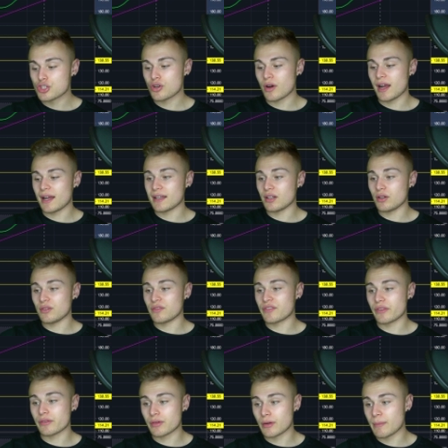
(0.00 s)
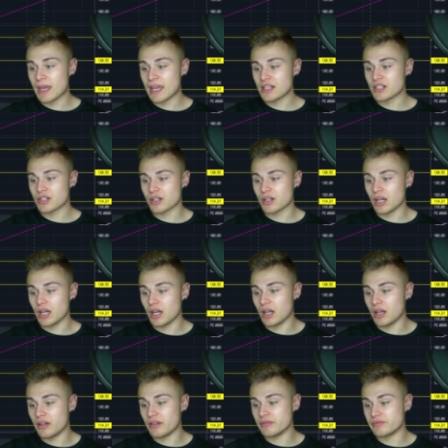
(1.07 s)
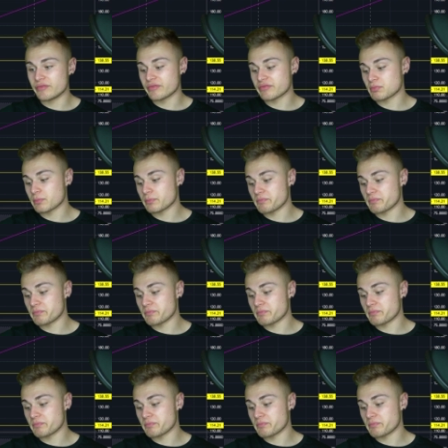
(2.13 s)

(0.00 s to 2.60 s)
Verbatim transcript: triangle for the remainder of